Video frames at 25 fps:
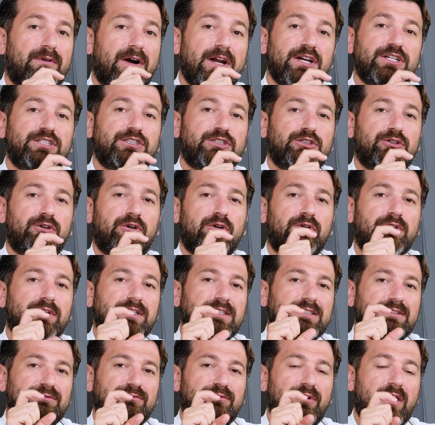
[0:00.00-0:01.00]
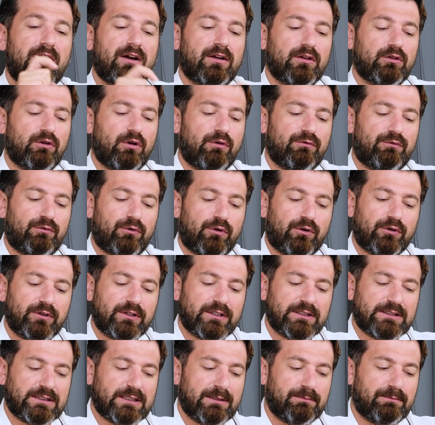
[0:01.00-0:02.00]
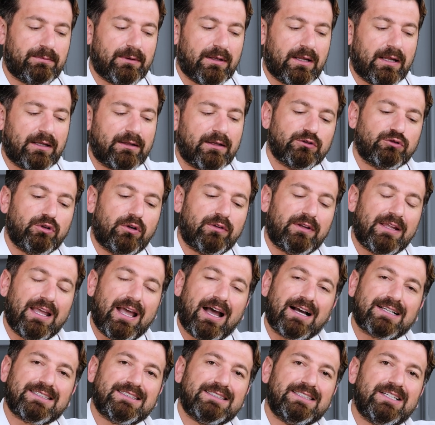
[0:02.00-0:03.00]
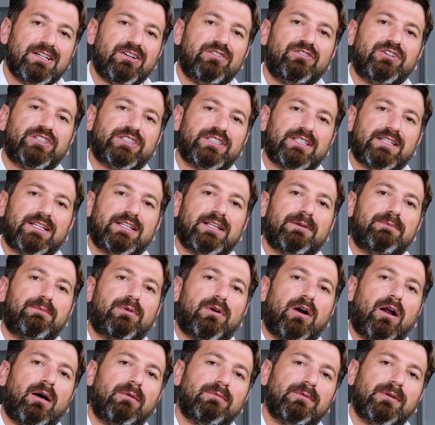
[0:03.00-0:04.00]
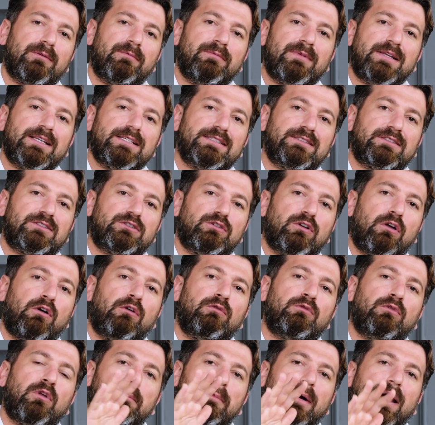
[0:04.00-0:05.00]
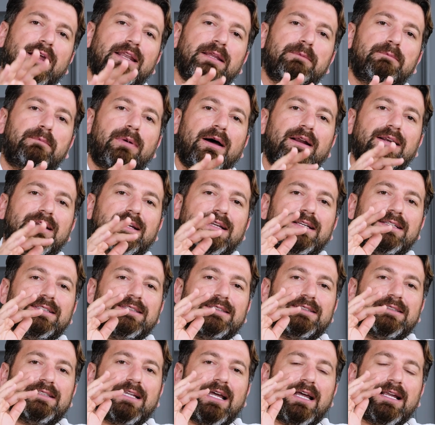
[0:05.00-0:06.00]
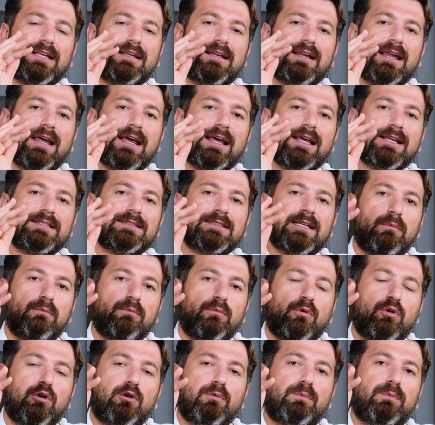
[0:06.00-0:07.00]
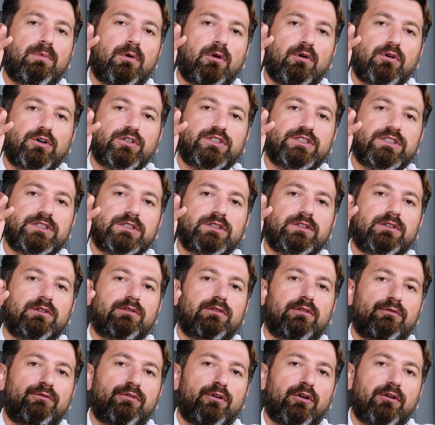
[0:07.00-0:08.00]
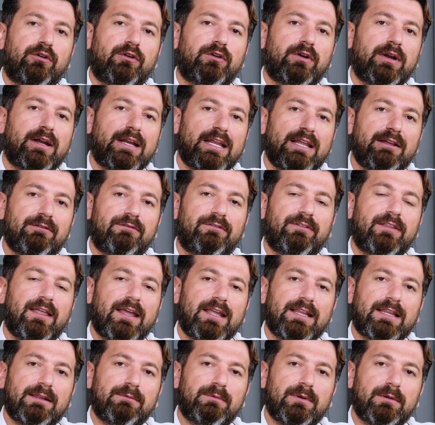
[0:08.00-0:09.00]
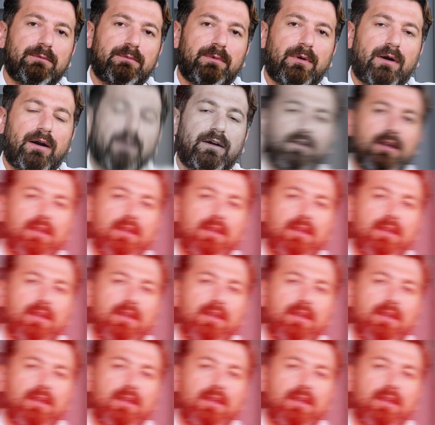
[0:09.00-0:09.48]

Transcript: ratio is very low for this implant. So the axial rigidity problem is solved by the bodies that has more portion for the inflatable part.